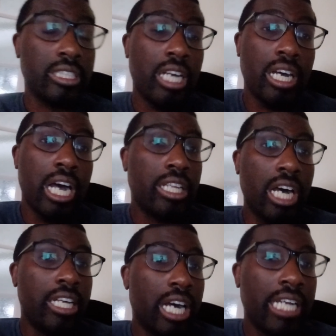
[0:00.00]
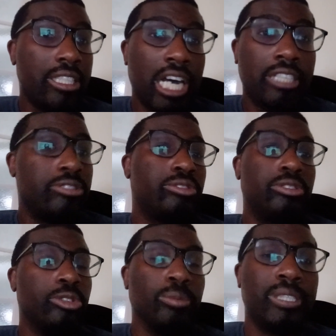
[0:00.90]
I
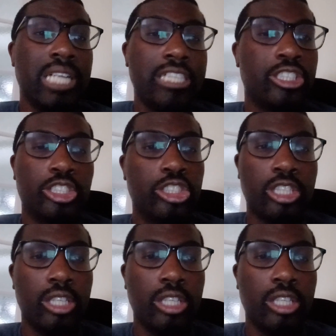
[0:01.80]
normally like to just go